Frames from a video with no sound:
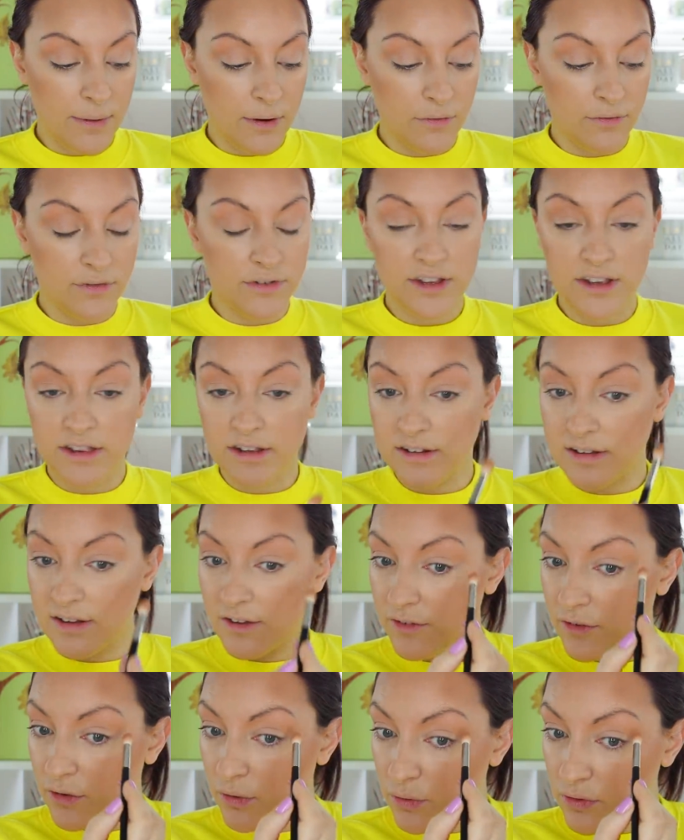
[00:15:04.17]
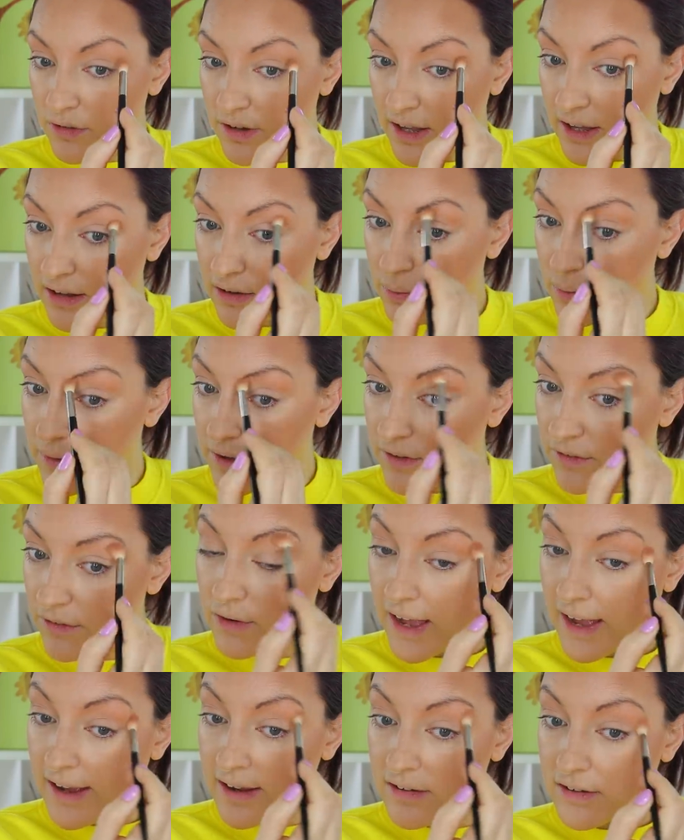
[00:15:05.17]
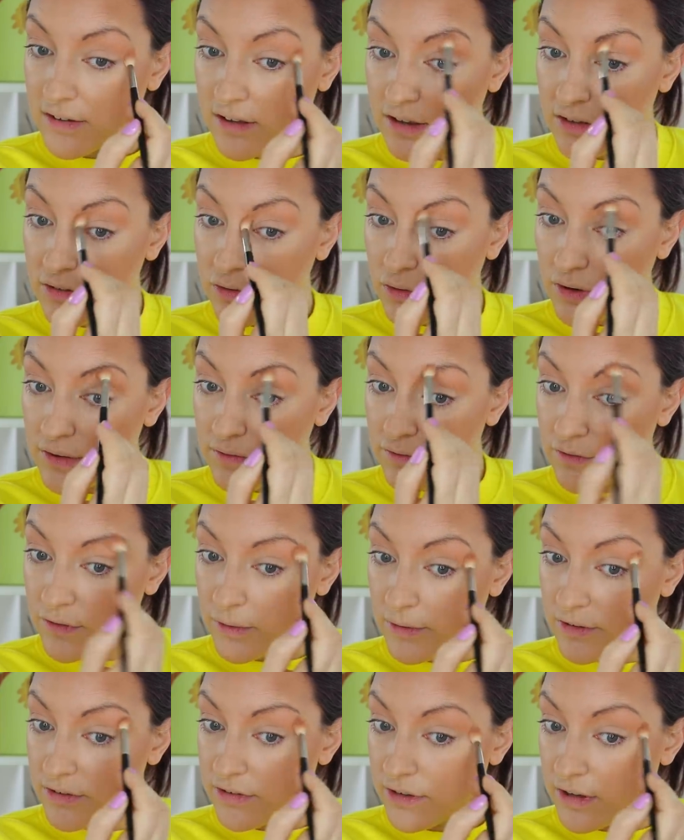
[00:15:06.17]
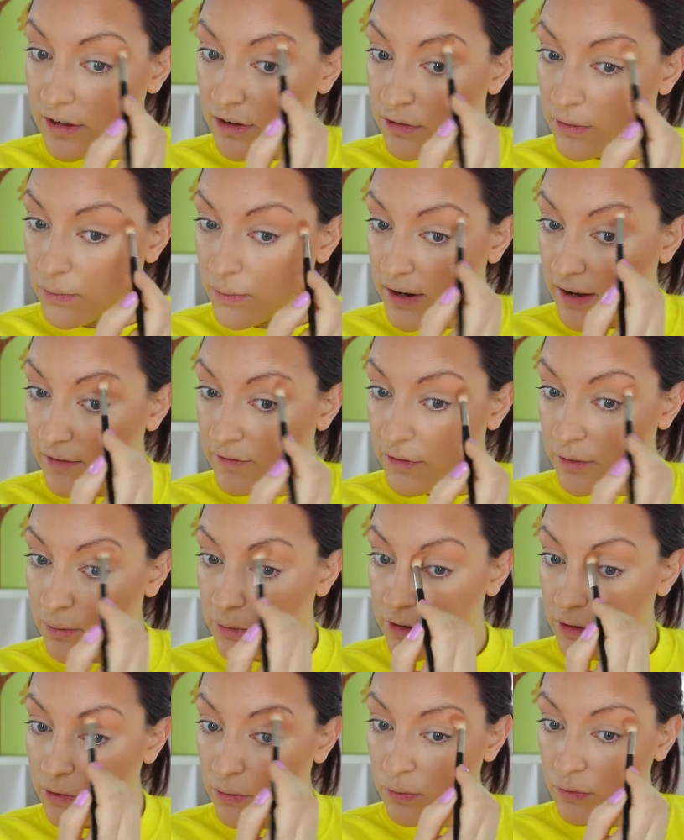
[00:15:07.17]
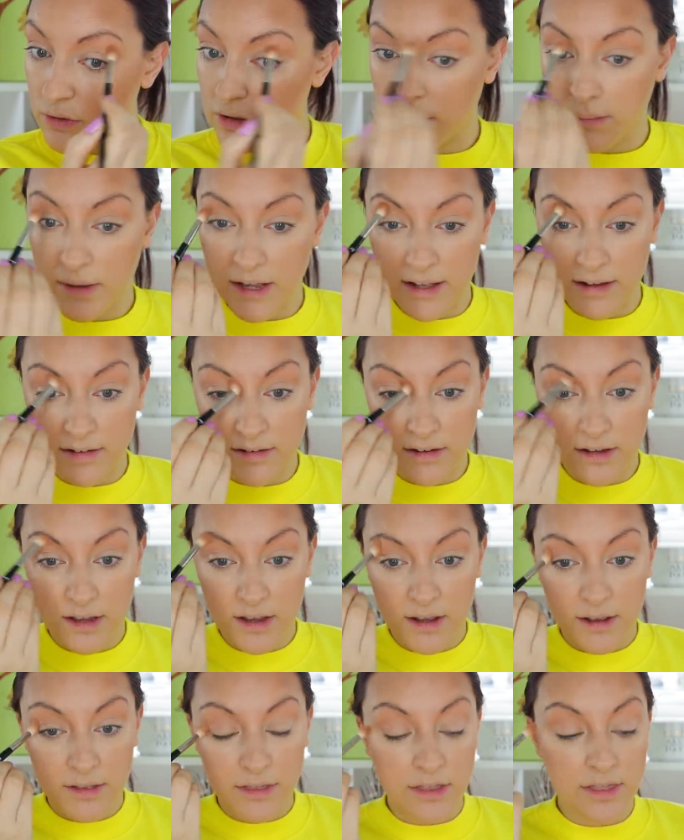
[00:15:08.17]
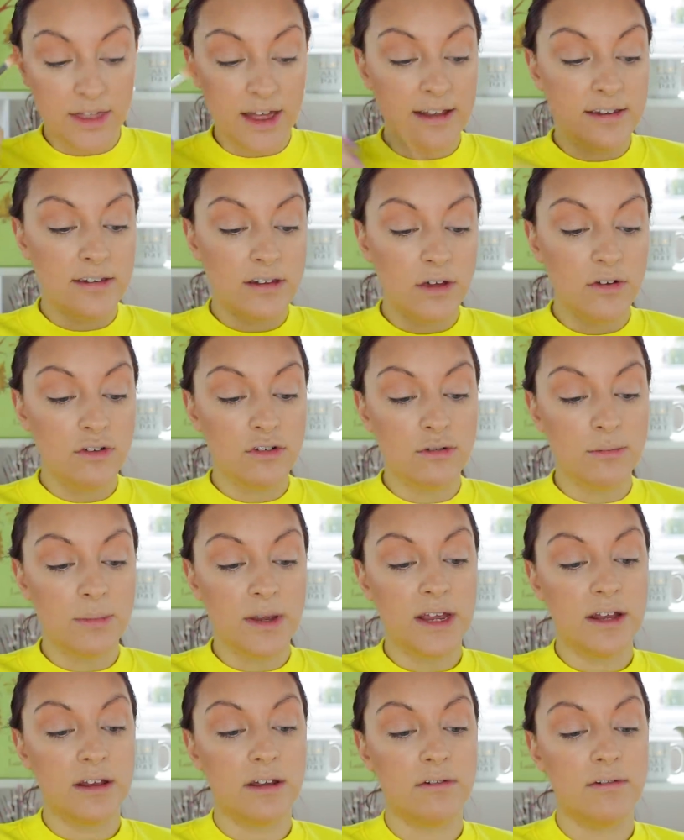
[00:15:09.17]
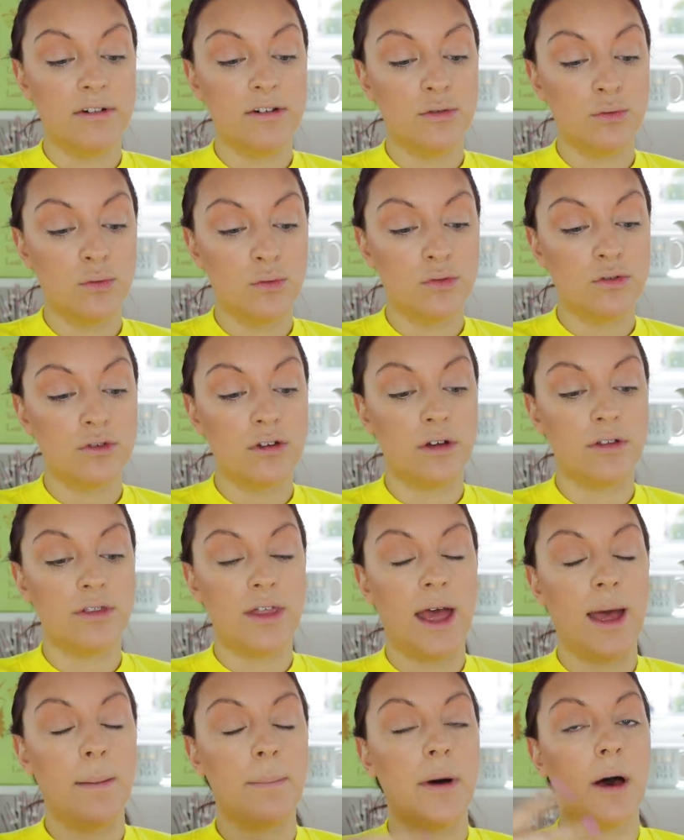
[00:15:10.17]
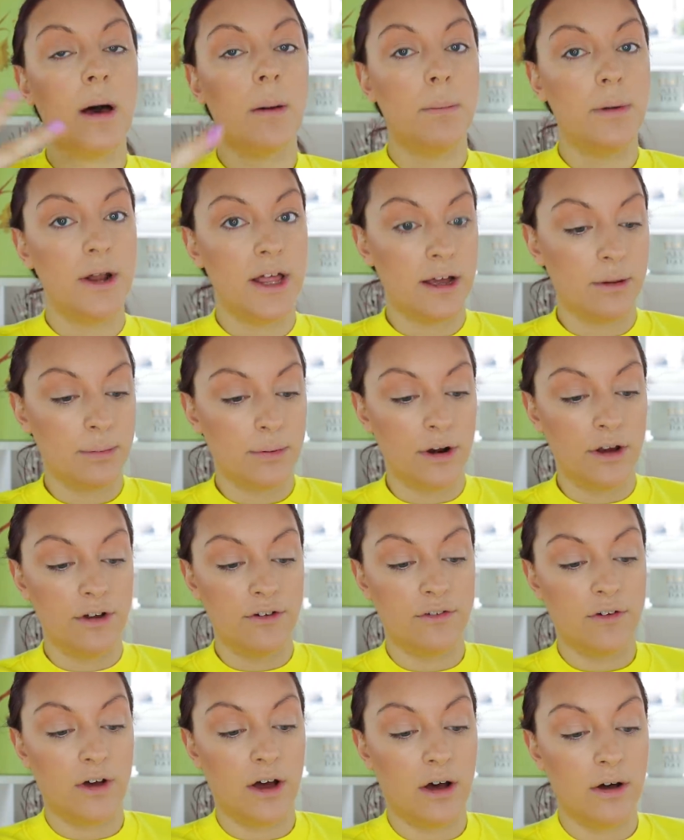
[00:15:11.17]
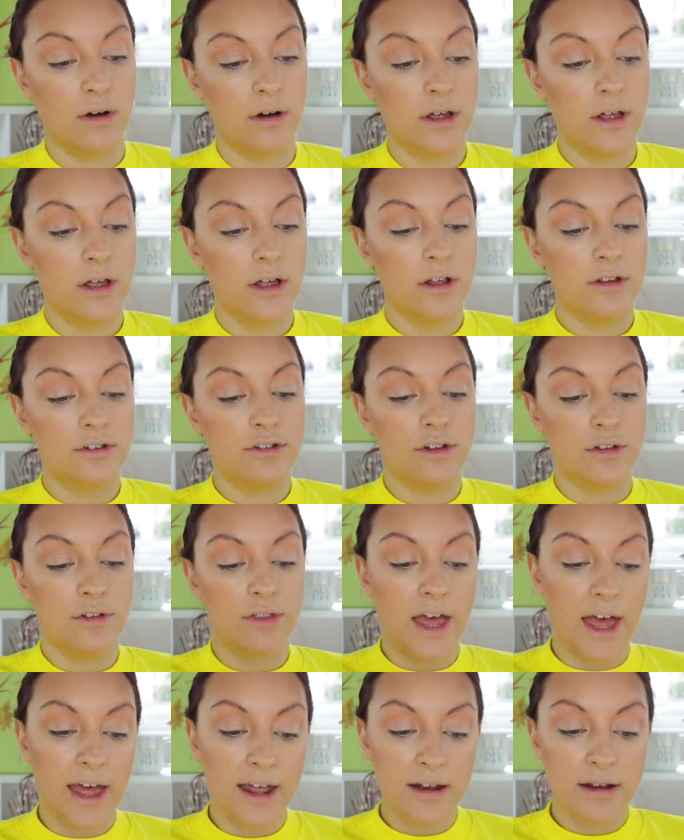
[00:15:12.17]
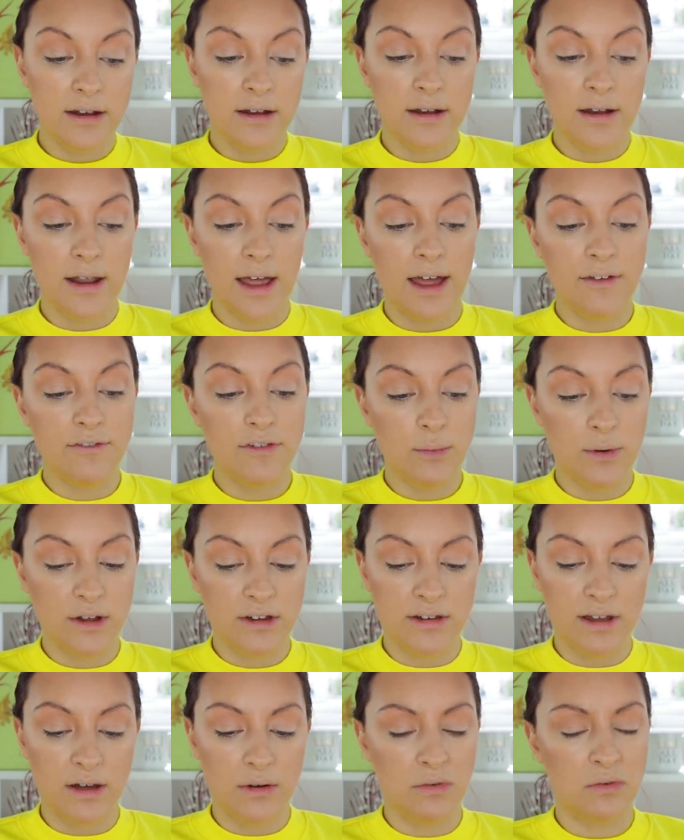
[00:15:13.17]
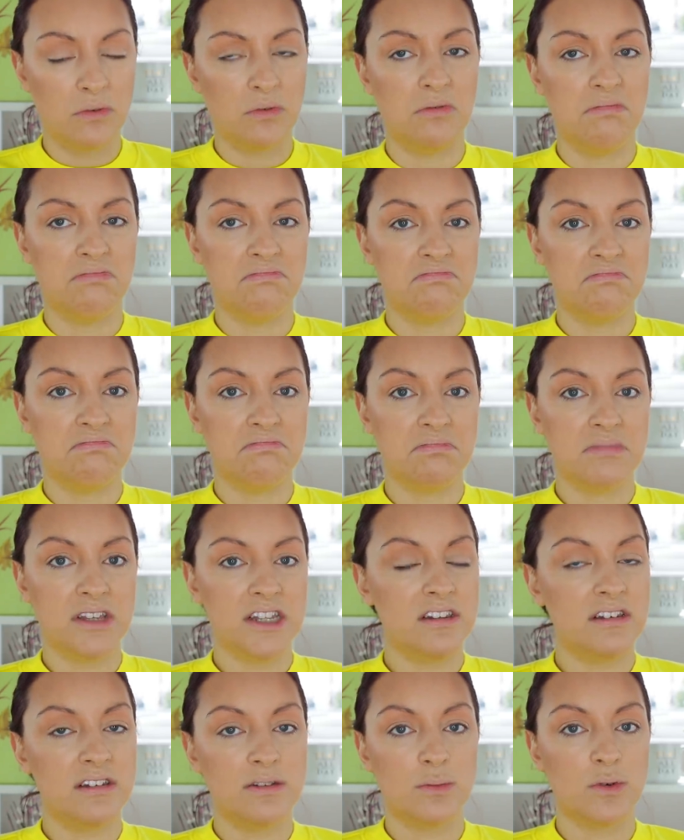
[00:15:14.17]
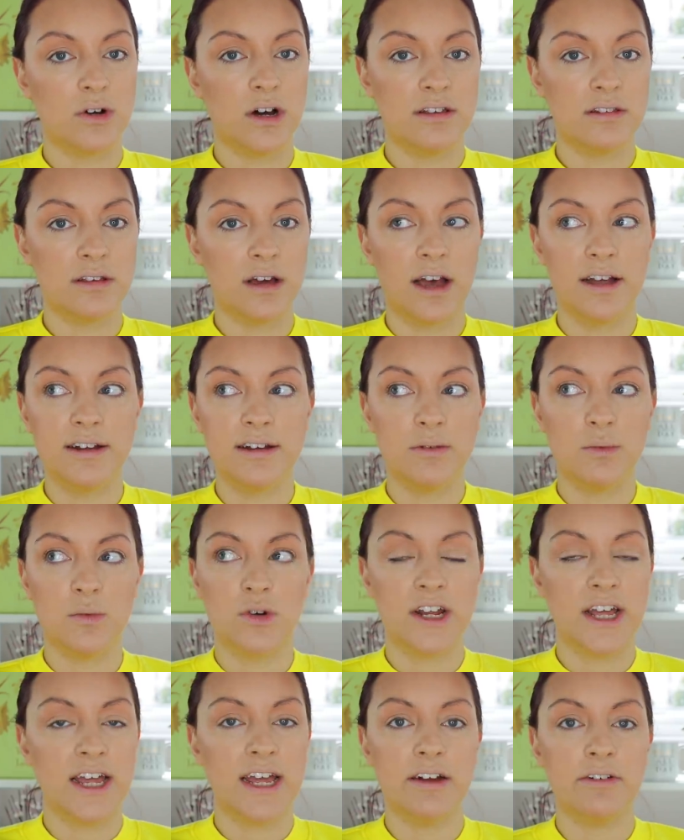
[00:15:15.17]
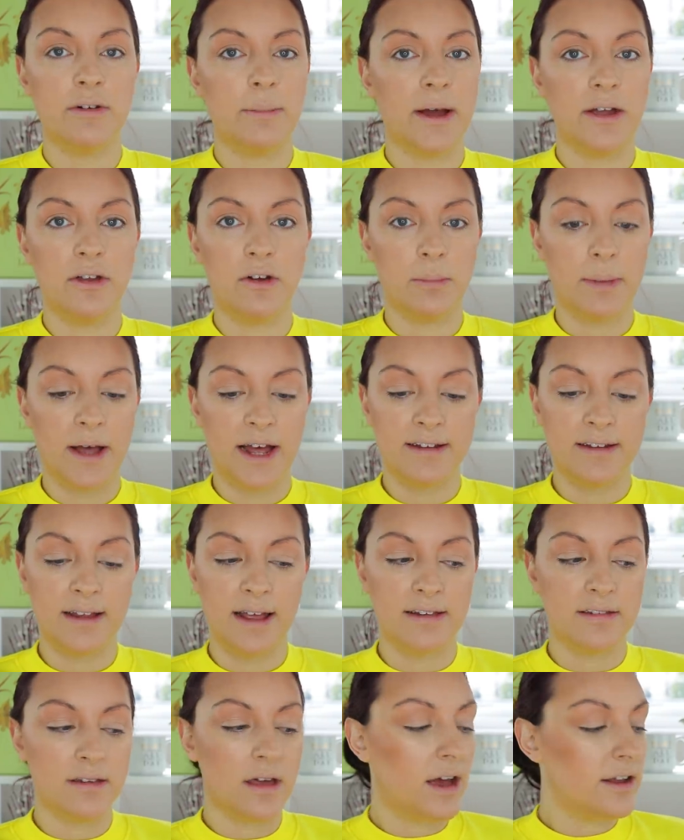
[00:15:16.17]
But obviously the difficulty is with creators or influencers or whatever you want to call them is that their social media is also their public profile. So then everyone's like, oh, this isn't what I said. I didn't want to hear about your bad days.